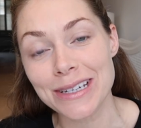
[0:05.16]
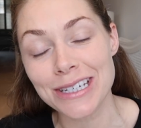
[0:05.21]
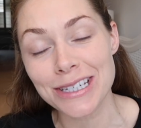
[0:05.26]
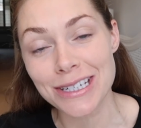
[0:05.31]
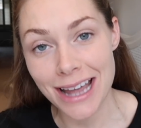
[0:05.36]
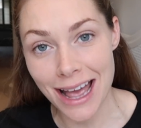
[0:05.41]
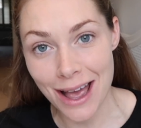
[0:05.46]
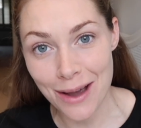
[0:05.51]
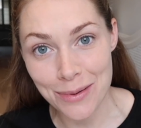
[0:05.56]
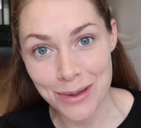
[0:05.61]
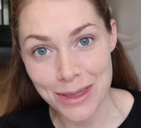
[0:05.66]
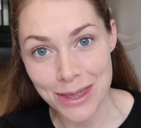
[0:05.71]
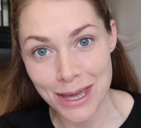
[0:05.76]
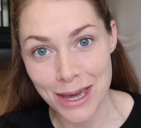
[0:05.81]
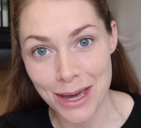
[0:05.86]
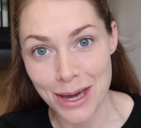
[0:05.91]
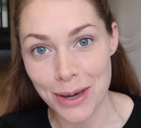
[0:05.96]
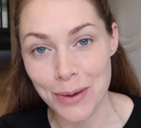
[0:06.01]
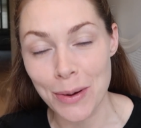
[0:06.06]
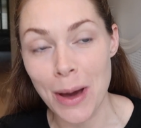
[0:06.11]
would share with
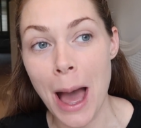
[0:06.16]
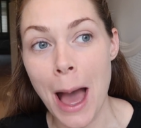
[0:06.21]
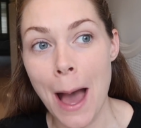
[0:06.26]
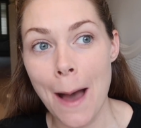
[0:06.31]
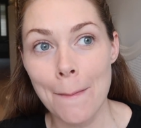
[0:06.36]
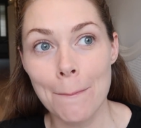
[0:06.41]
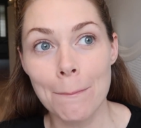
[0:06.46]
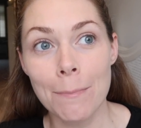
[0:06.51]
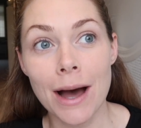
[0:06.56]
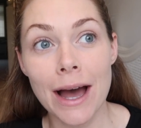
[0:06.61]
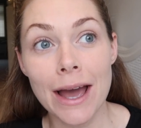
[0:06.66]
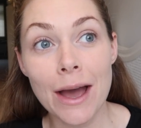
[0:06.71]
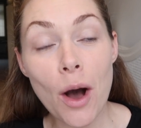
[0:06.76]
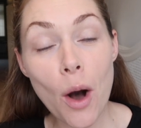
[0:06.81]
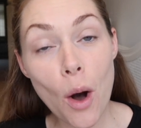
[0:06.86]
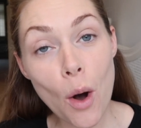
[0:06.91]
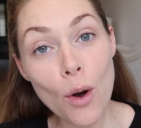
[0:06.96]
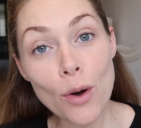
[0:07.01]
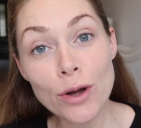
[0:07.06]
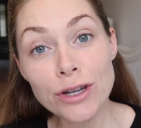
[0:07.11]
you my
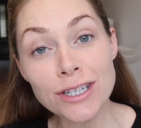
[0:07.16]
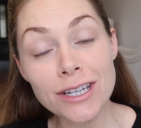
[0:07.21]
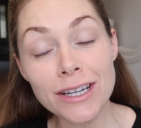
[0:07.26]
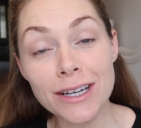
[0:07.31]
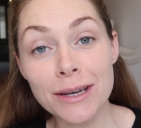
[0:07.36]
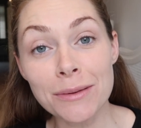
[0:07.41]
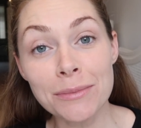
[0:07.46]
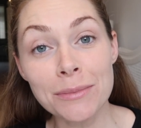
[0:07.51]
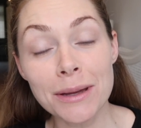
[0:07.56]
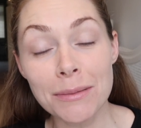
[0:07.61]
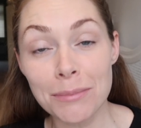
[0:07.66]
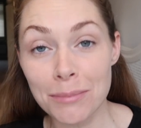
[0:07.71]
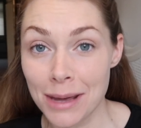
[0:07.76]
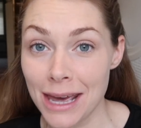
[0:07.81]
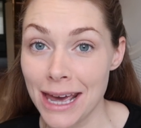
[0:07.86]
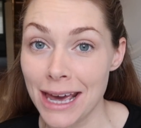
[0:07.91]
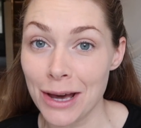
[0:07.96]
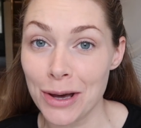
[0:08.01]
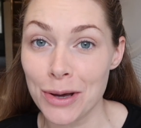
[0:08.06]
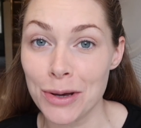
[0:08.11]
autumn
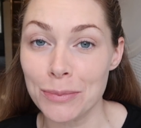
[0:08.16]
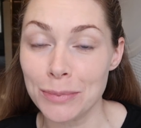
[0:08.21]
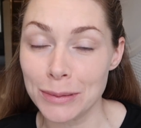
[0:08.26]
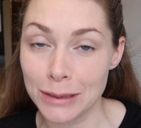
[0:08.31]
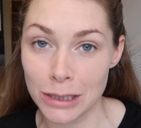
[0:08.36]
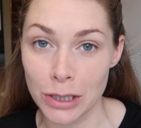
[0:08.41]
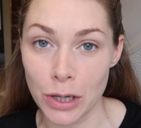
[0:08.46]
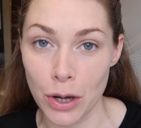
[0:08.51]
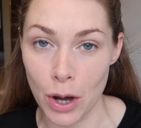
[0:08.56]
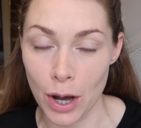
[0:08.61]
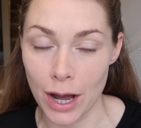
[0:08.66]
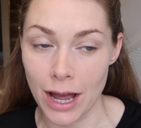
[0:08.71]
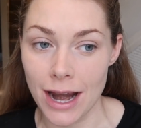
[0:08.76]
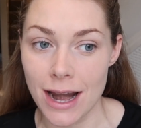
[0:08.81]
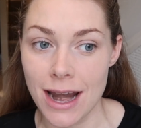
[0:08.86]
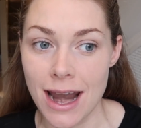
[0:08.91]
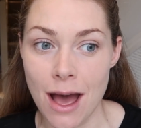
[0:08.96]
makeup look.